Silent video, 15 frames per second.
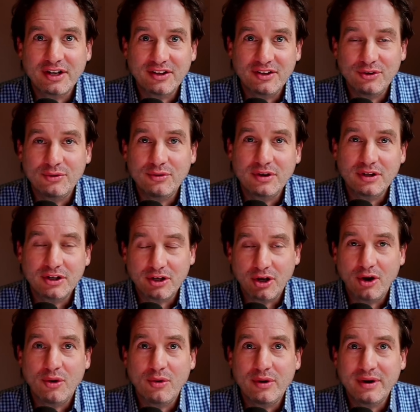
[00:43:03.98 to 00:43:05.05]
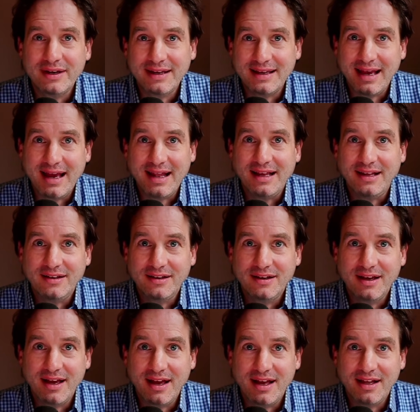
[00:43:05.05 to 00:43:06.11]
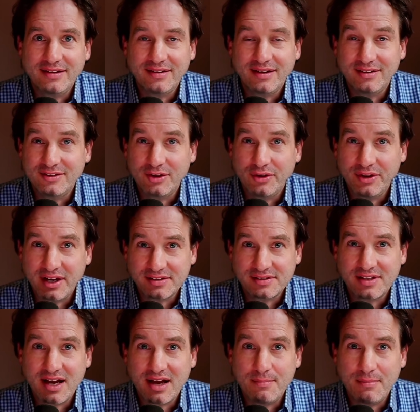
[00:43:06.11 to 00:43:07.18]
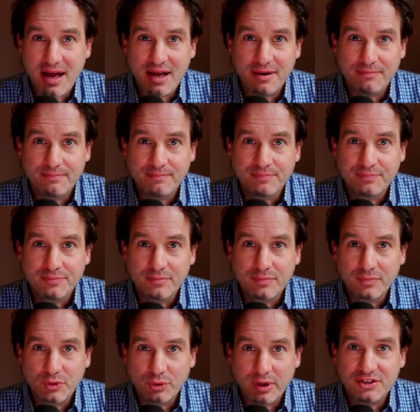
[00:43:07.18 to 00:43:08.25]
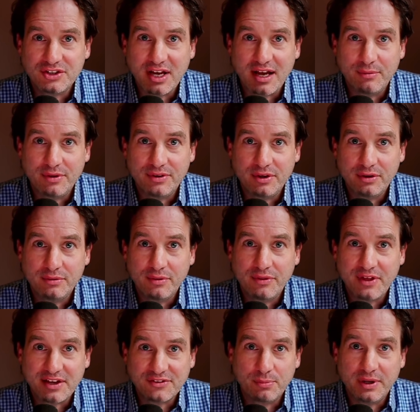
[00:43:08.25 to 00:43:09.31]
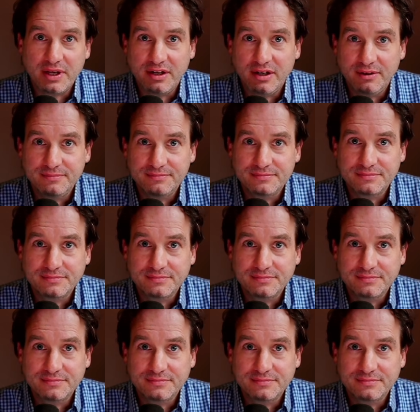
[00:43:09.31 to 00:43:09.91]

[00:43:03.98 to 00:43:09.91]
going to do, go get it. And until next time, Matt, great chatting with you. Thanks for being here.